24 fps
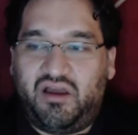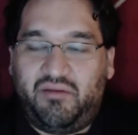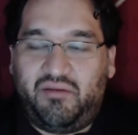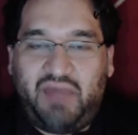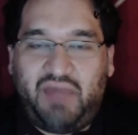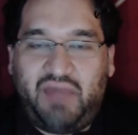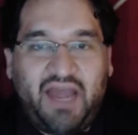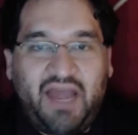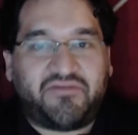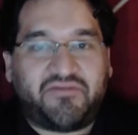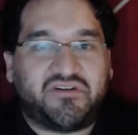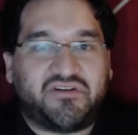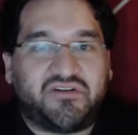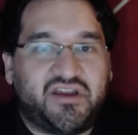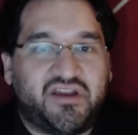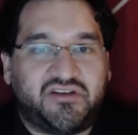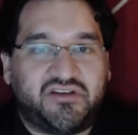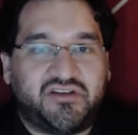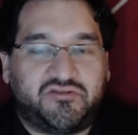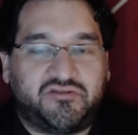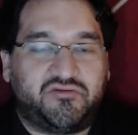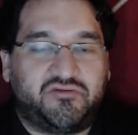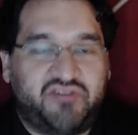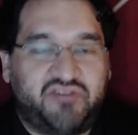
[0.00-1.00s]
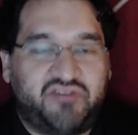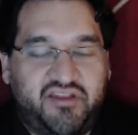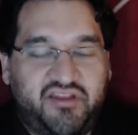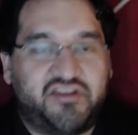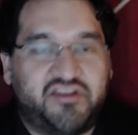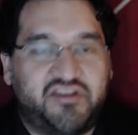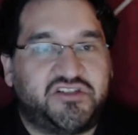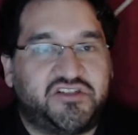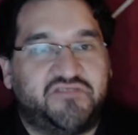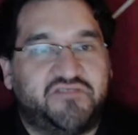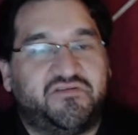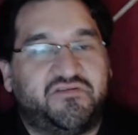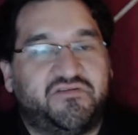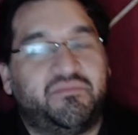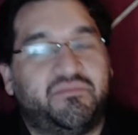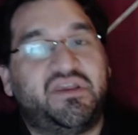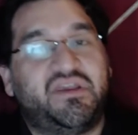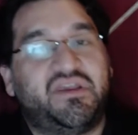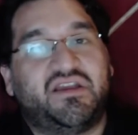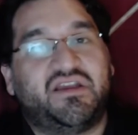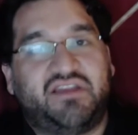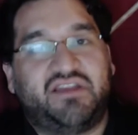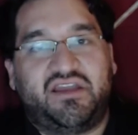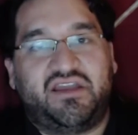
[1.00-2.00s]
after I transitioned from
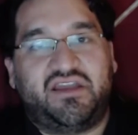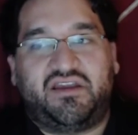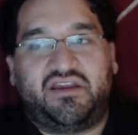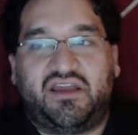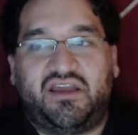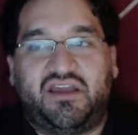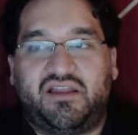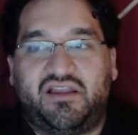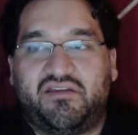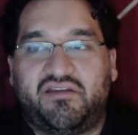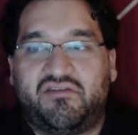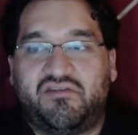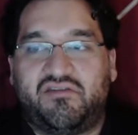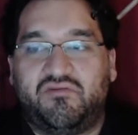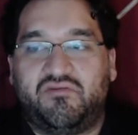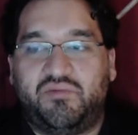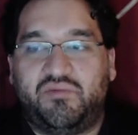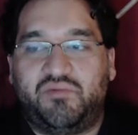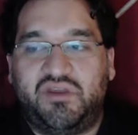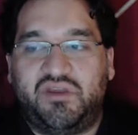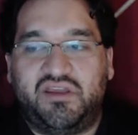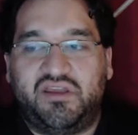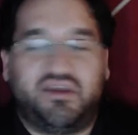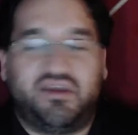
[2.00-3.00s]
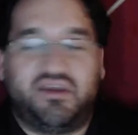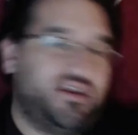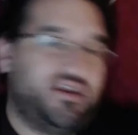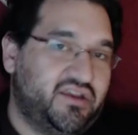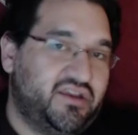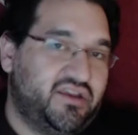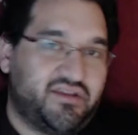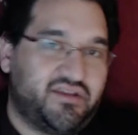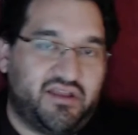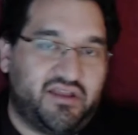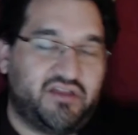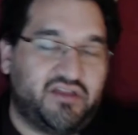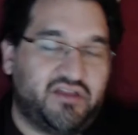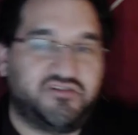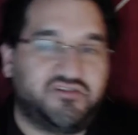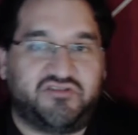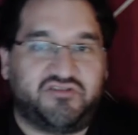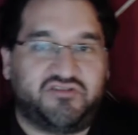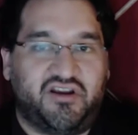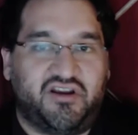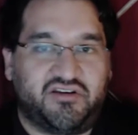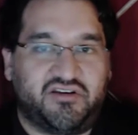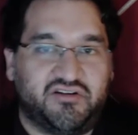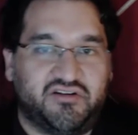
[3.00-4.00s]
being a data analyst to being an ESL
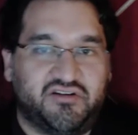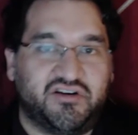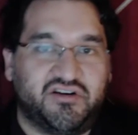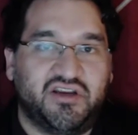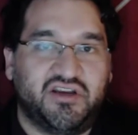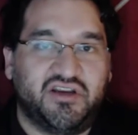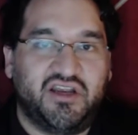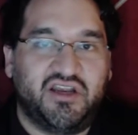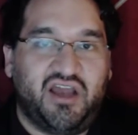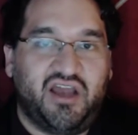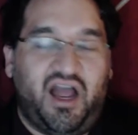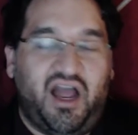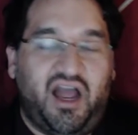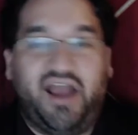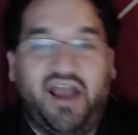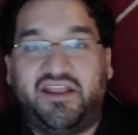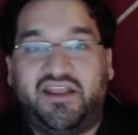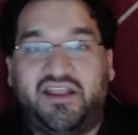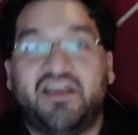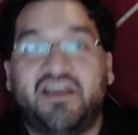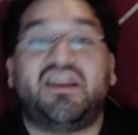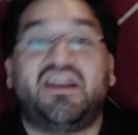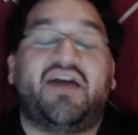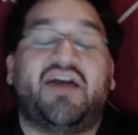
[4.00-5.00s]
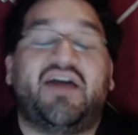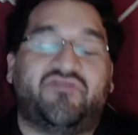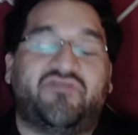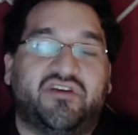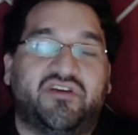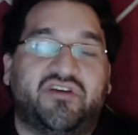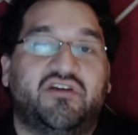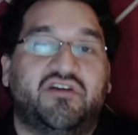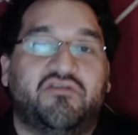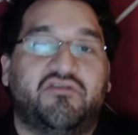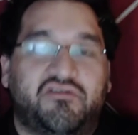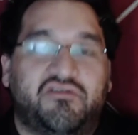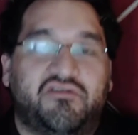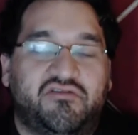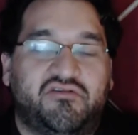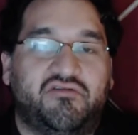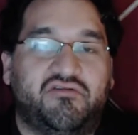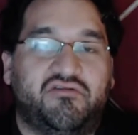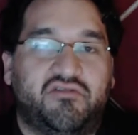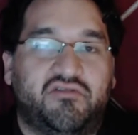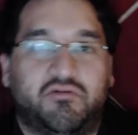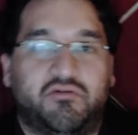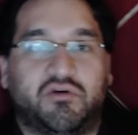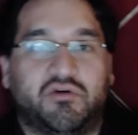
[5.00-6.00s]
instructor, I did have to go
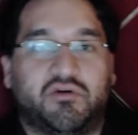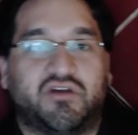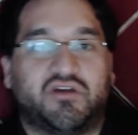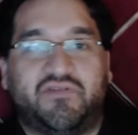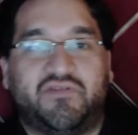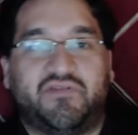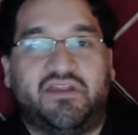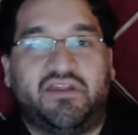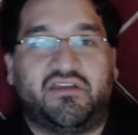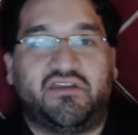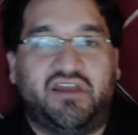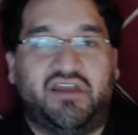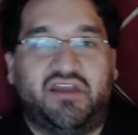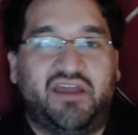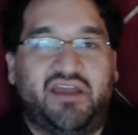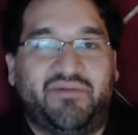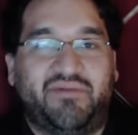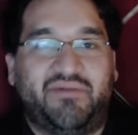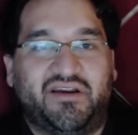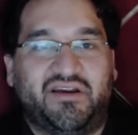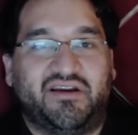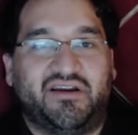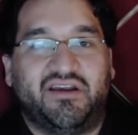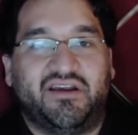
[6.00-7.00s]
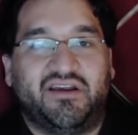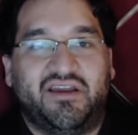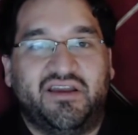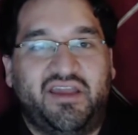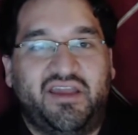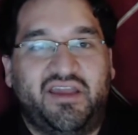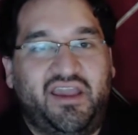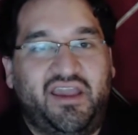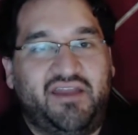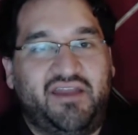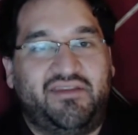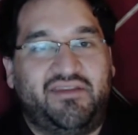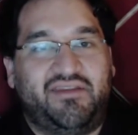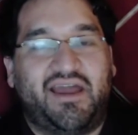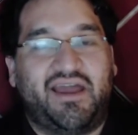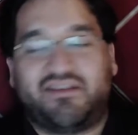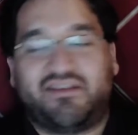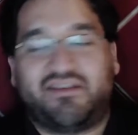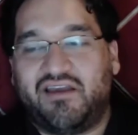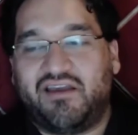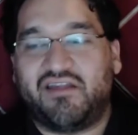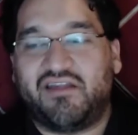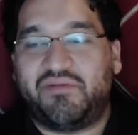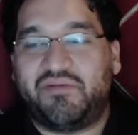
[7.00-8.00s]
through the work visa nightmare. And that
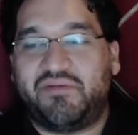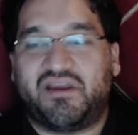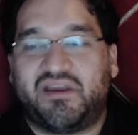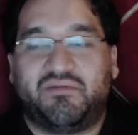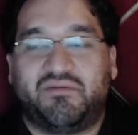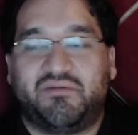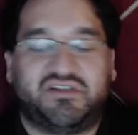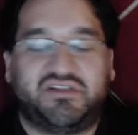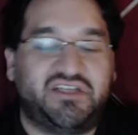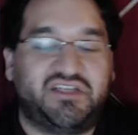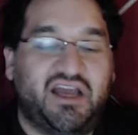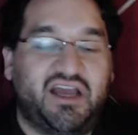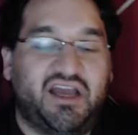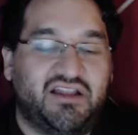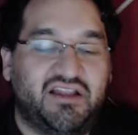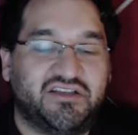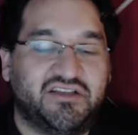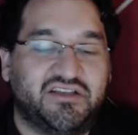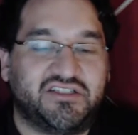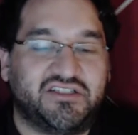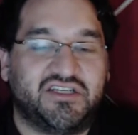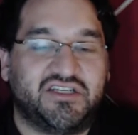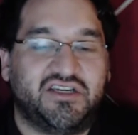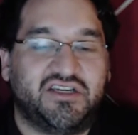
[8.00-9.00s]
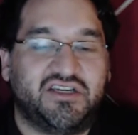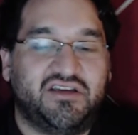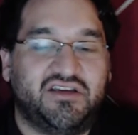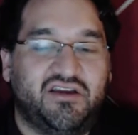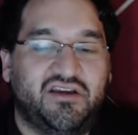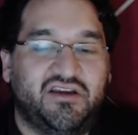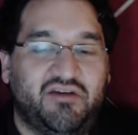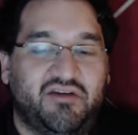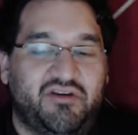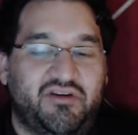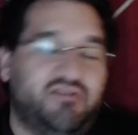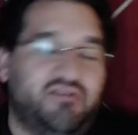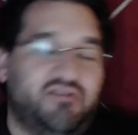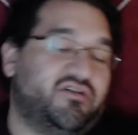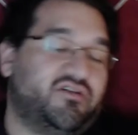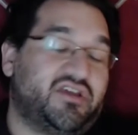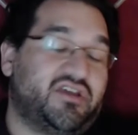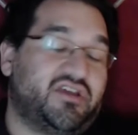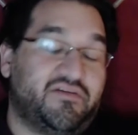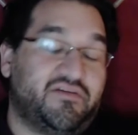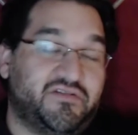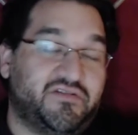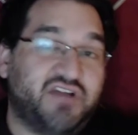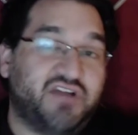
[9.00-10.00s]
does become a challenge when you're
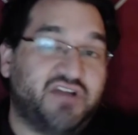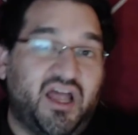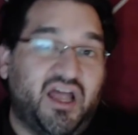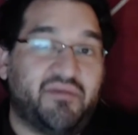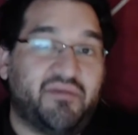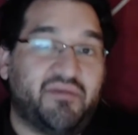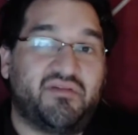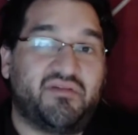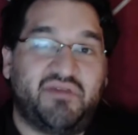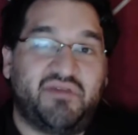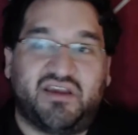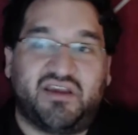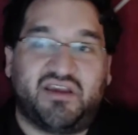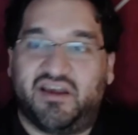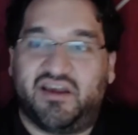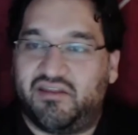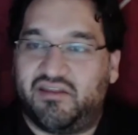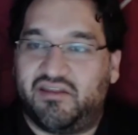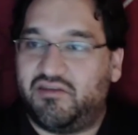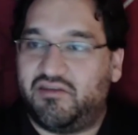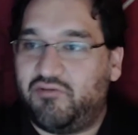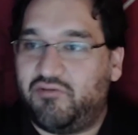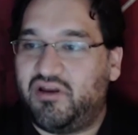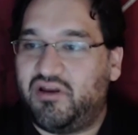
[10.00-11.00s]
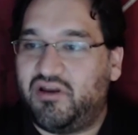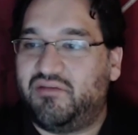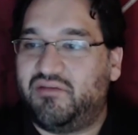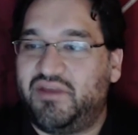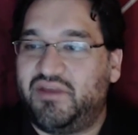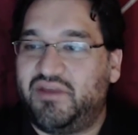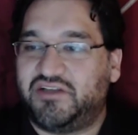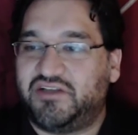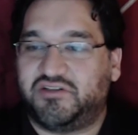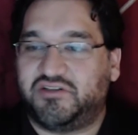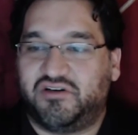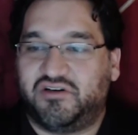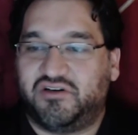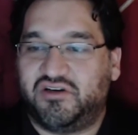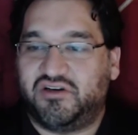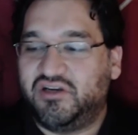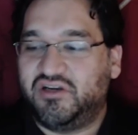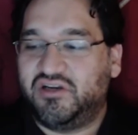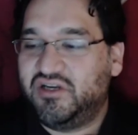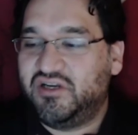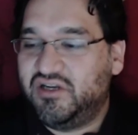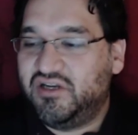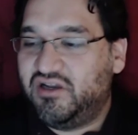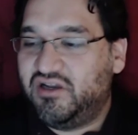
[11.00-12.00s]
looking for jobs because you want to make sure
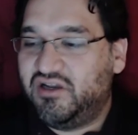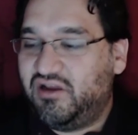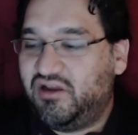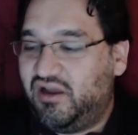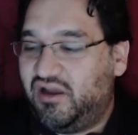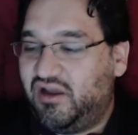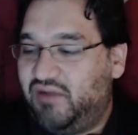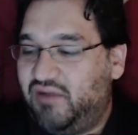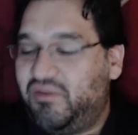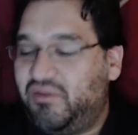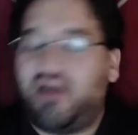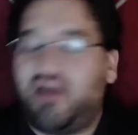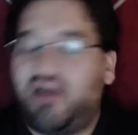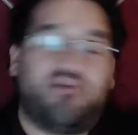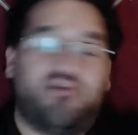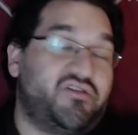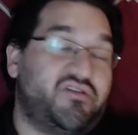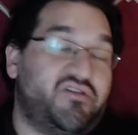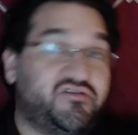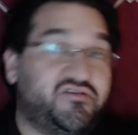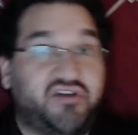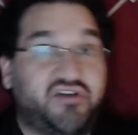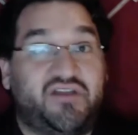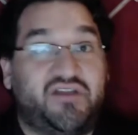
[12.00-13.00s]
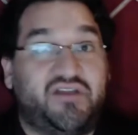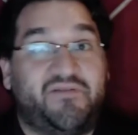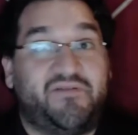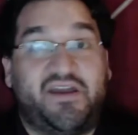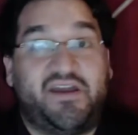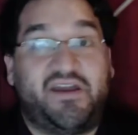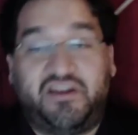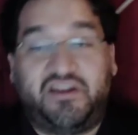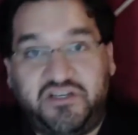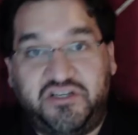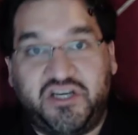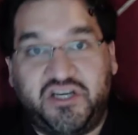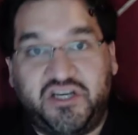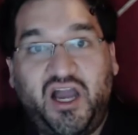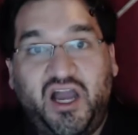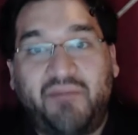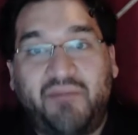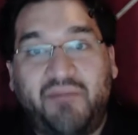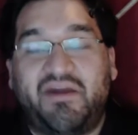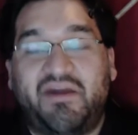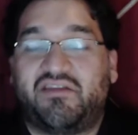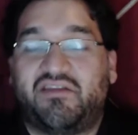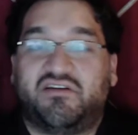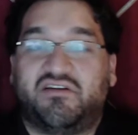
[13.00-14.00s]
not only are you trying to find a
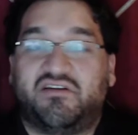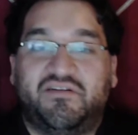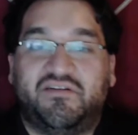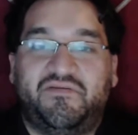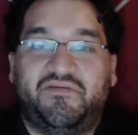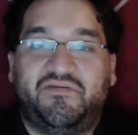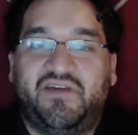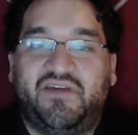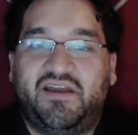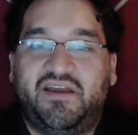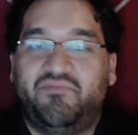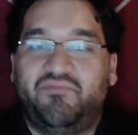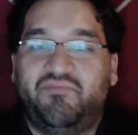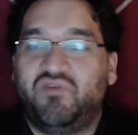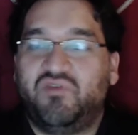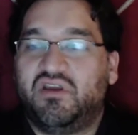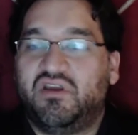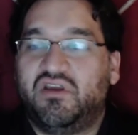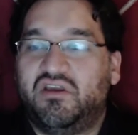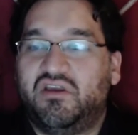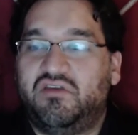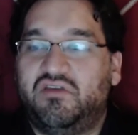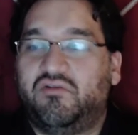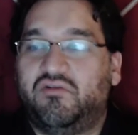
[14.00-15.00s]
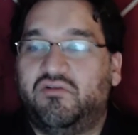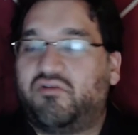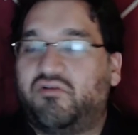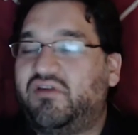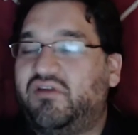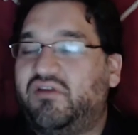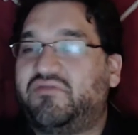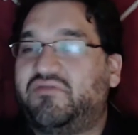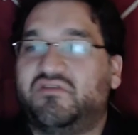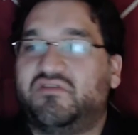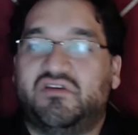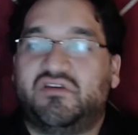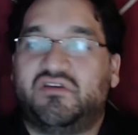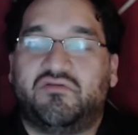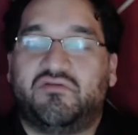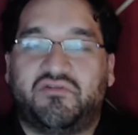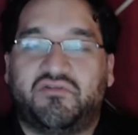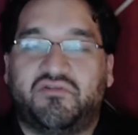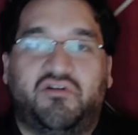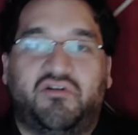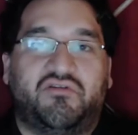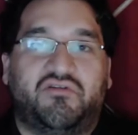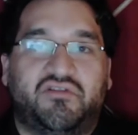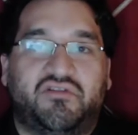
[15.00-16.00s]
job that's a good fit, you also have to deal with
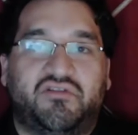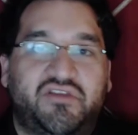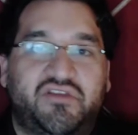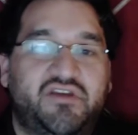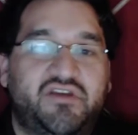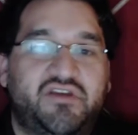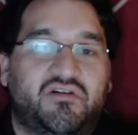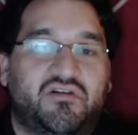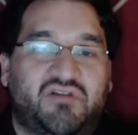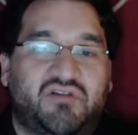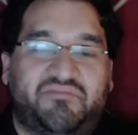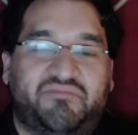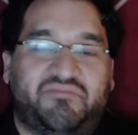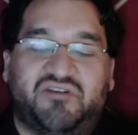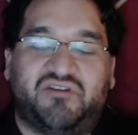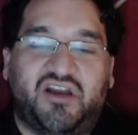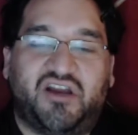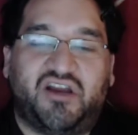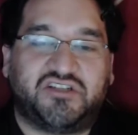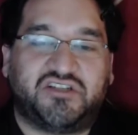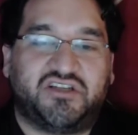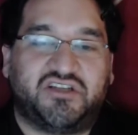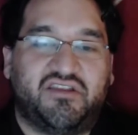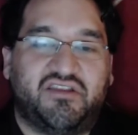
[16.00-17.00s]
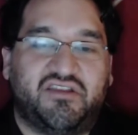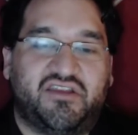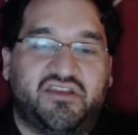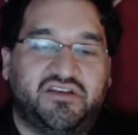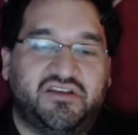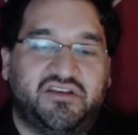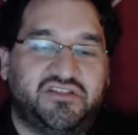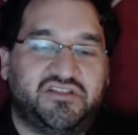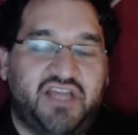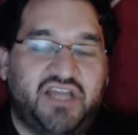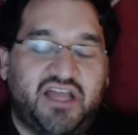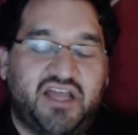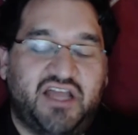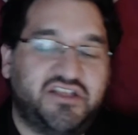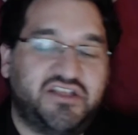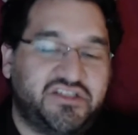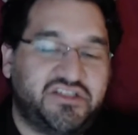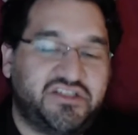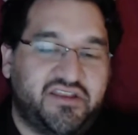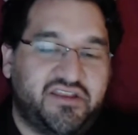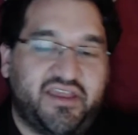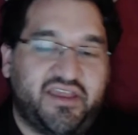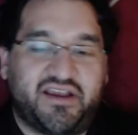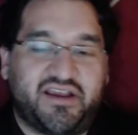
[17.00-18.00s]
all the legal repercussions and
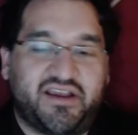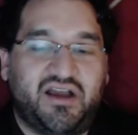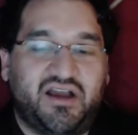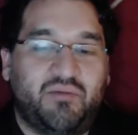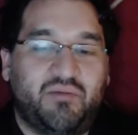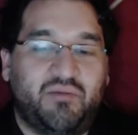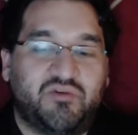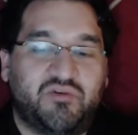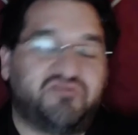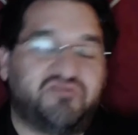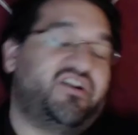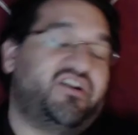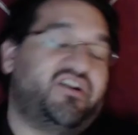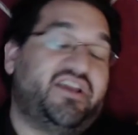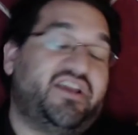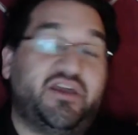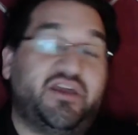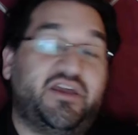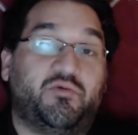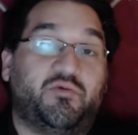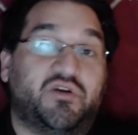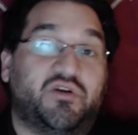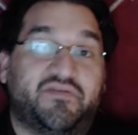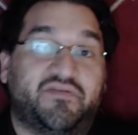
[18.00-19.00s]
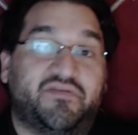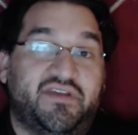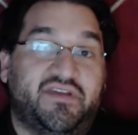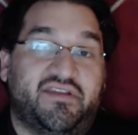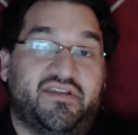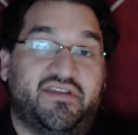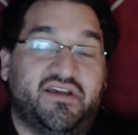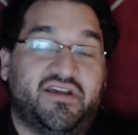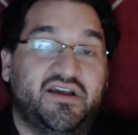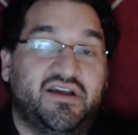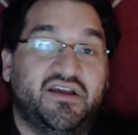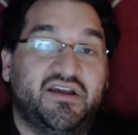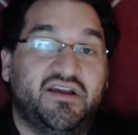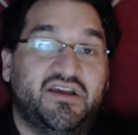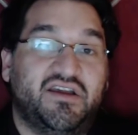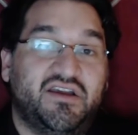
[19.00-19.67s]
challenges that come with trying to get a work visa.